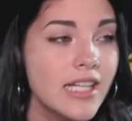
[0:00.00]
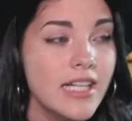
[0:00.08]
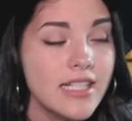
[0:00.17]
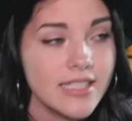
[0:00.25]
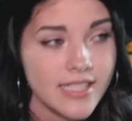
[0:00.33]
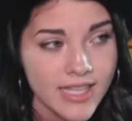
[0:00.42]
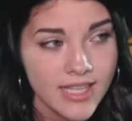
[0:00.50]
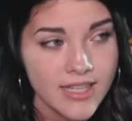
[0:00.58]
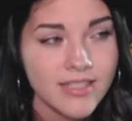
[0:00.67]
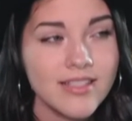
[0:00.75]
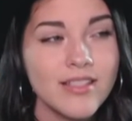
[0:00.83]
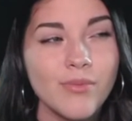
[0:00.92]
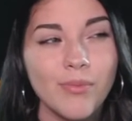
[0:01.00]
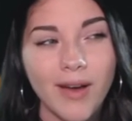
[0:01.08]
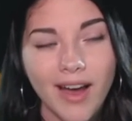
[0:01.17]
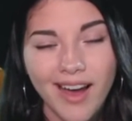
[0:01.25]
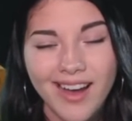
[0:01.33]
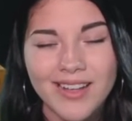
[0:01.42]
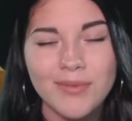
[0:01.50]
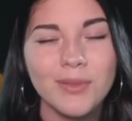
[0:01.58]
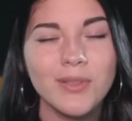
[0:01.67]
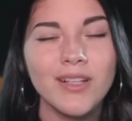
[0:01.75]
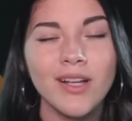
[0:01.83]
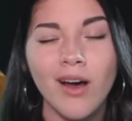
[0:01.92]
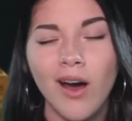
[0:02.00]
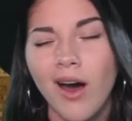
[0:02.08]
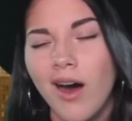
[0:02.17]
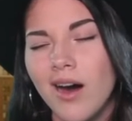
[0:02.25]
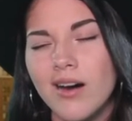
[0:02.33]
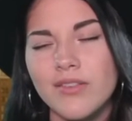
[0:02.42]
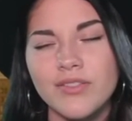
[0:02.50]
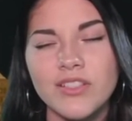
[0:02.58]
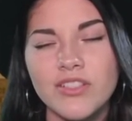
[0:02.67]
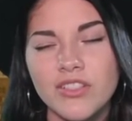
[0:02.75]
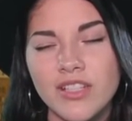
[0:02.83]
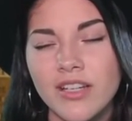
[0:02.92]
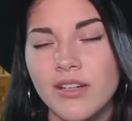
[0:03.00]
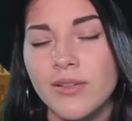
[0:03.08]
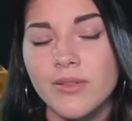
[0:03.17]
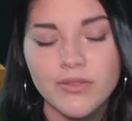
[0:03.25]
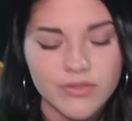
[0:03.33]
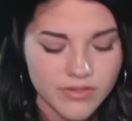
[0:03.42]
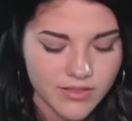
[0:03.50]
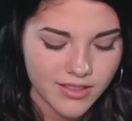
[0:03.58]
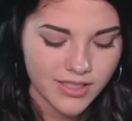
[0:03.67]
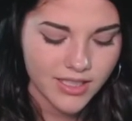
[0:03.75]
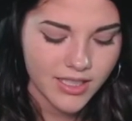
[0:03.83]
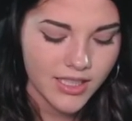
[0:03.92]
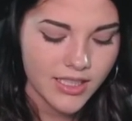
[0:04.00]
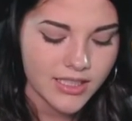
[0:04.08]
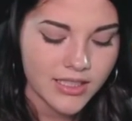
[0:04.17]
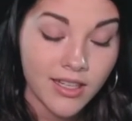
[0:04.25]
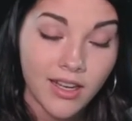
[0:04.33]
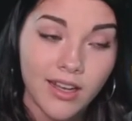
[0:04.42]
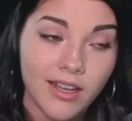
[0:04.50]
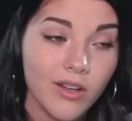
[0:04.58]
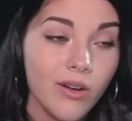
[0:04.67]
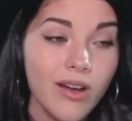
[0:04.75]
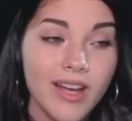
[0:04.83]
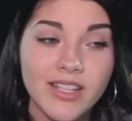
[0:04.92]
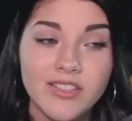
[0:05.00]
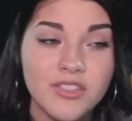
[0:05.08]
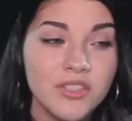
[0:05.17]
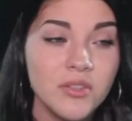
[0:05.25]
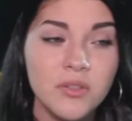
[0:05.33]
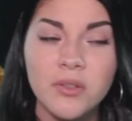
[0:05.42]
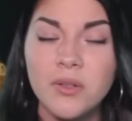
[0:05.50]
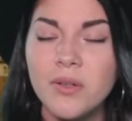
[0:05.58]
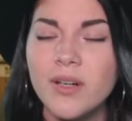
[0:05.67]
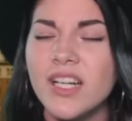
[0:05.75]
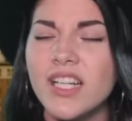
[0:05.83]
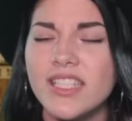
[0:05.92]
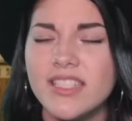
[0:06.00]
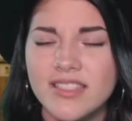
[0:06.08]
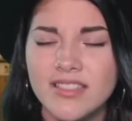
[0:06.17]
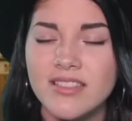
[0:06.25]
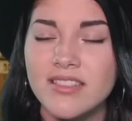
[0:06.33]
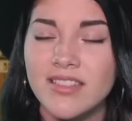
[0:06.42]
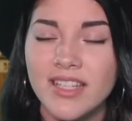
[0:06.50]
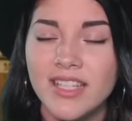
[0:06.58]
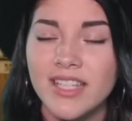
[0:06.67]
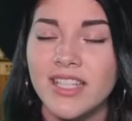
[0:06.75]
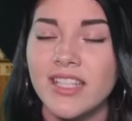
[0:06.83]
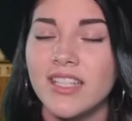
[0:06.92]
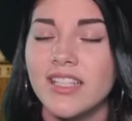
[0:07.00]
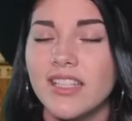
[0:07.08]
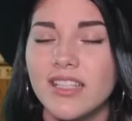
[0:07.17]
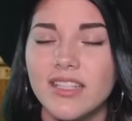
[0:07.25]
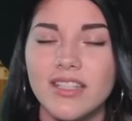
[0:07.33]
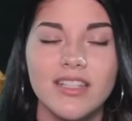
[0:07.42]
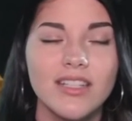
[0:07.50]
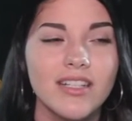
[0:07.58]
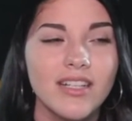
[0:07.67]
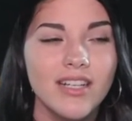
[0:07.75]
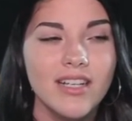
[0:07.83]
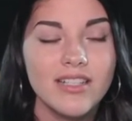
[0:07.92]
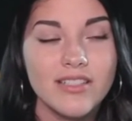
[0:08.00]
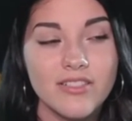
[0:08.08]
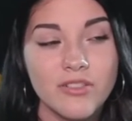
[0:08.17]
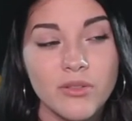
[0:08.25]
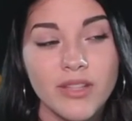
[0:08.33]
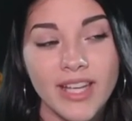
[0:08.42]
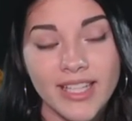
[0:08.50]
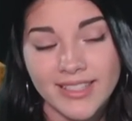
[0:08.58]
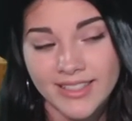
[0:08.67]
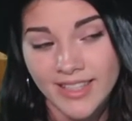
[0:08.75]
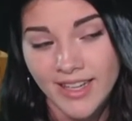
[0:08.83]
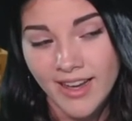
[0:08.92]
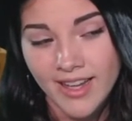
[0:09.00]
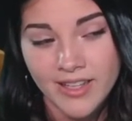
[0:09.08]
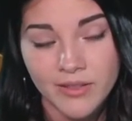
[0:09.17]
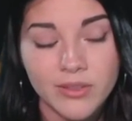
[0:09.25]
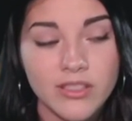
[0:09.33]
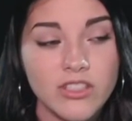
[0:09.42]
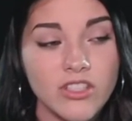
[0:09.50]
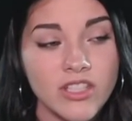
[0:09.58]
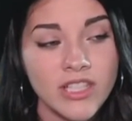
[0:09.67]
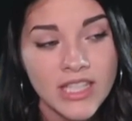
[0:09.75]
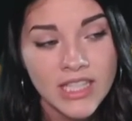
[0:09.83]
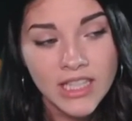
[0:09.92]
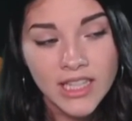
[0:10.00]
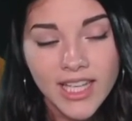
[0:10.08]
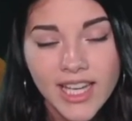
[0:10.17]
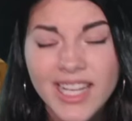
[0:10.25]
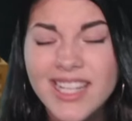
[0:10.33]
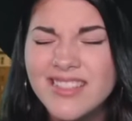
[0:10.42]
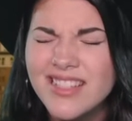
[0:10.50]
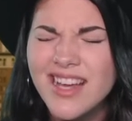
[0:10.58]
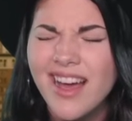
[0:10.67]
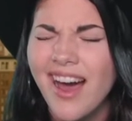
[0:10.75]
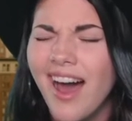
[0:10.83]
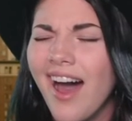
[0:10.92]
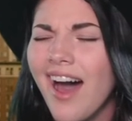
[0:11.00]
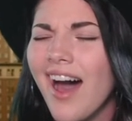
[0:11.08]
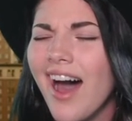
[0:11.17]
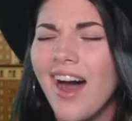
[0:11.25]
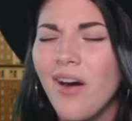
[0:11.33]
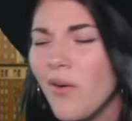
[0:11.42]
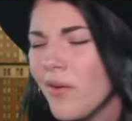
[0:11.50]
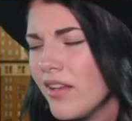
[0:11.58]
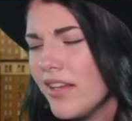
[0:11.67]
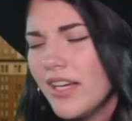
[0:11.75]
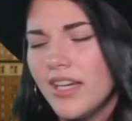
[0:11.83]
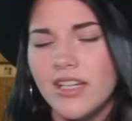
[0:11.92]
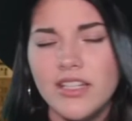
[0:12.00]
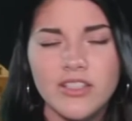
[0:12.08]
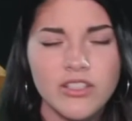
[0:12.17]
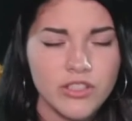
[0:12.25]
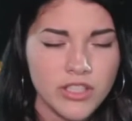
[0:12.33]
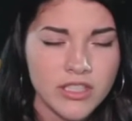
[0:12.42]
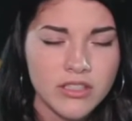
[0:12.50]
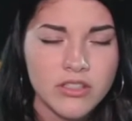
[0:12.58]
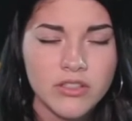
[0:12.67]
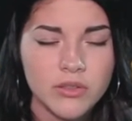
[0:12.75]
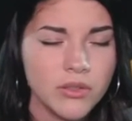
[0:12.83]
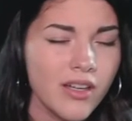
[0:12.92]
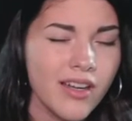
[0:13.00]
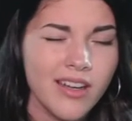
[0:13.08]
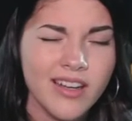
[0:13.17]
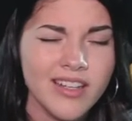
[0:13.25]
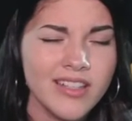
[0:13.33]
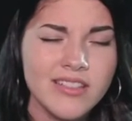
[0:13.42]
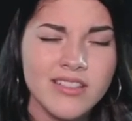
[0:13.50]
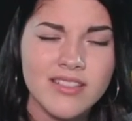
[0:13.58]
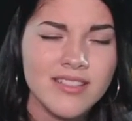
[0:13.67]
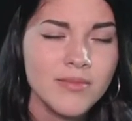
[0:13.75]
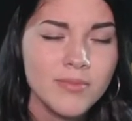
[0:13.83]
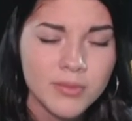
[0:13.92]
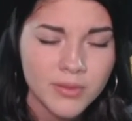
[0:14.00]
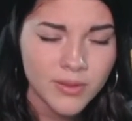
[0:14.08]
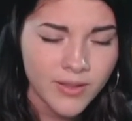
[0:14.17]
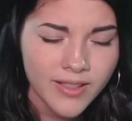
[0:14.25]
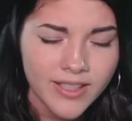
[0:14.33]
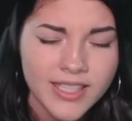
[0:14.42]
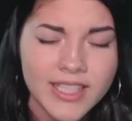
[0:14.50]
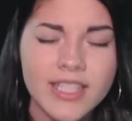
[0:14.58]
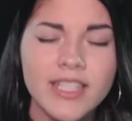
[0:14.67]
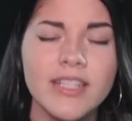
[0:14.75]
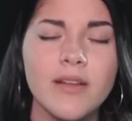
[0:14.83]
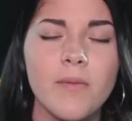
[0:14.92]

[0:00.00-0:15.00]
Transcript: Takes the Bible off the shelf, not quite sure what to say. So that night when she lays down, she tries to pray.